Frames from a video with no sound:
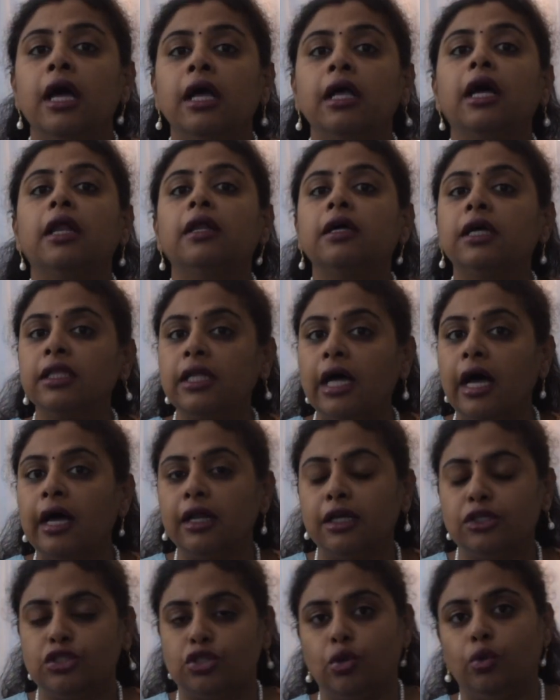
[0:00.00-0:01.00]

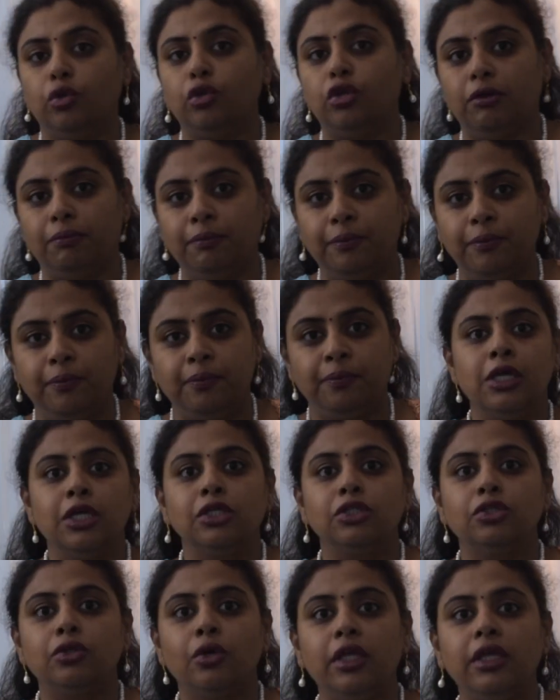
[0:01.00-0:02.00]
Kanakadhara Stotram.
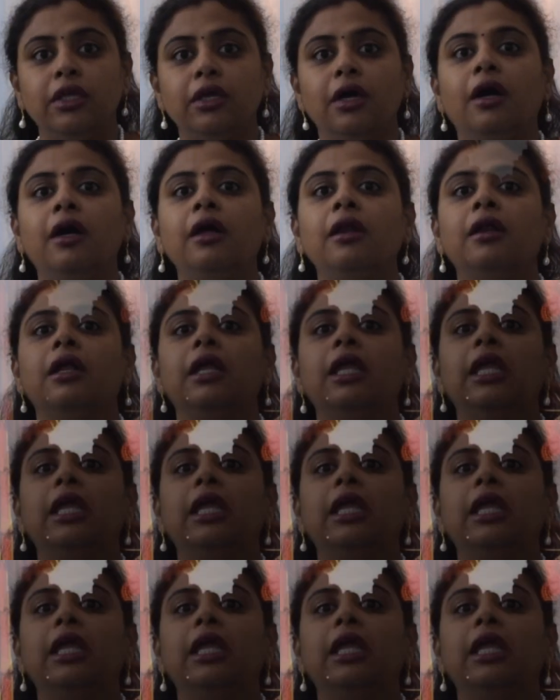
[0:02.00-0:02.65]
So here